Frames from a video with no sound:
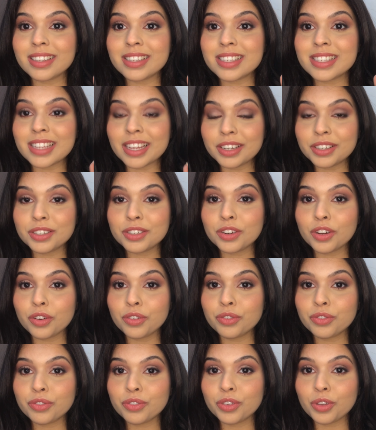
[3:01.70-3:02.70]
at the center
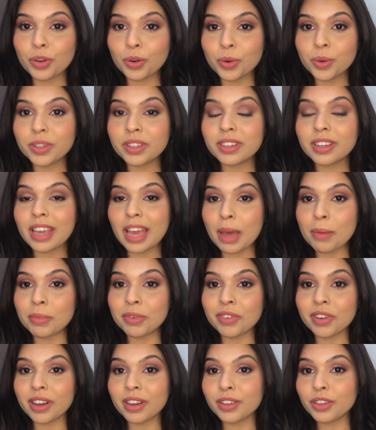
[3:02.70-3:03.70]
of, you know, the
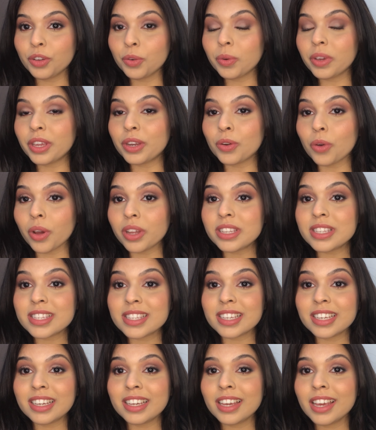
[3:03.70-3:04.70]
camera. You cannot
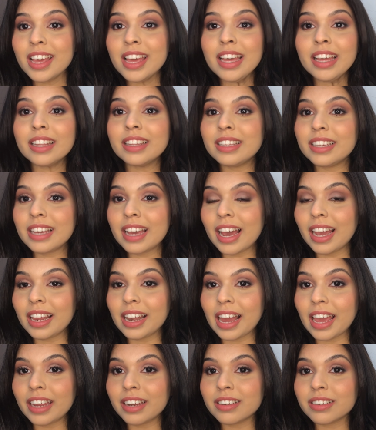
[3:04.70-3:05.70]
see the
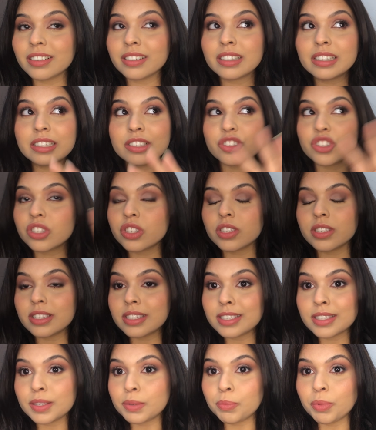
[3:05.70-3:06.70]
highlighter, it just
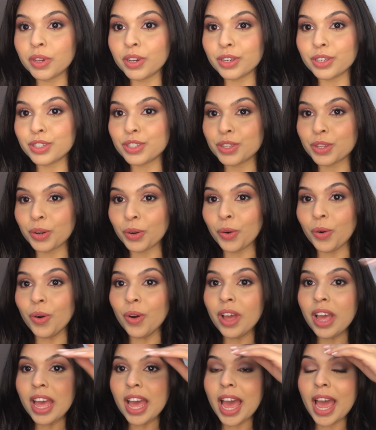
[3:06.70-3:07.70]
disappears, you
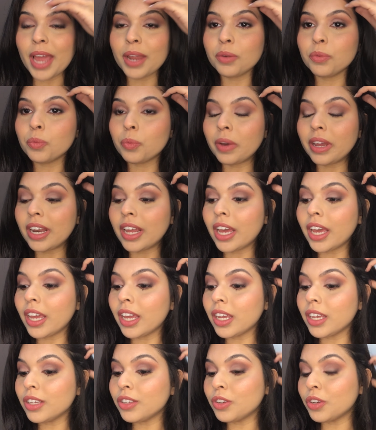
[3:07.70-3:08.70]
know. And when
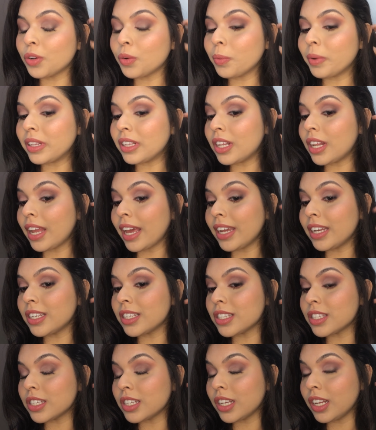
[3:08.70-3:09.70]
I, you know, when the light
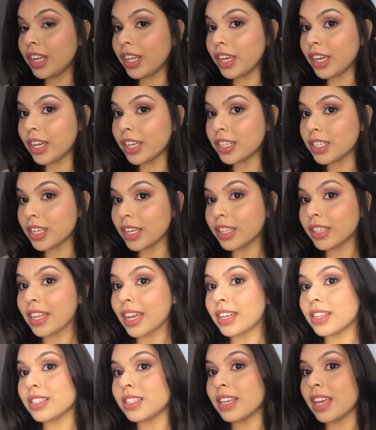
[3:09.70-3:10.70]
is really hitting,
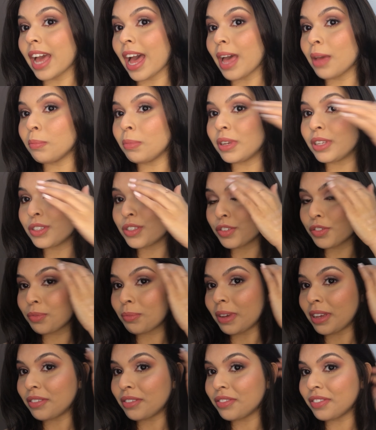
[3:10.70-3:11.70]
that is the high points
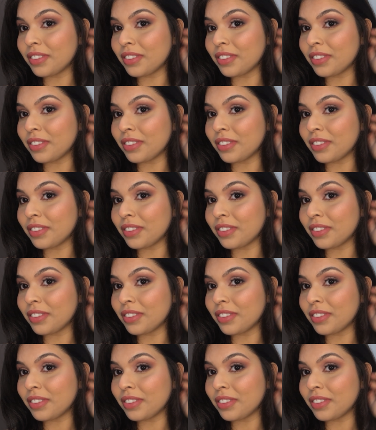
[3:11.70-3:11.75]
of my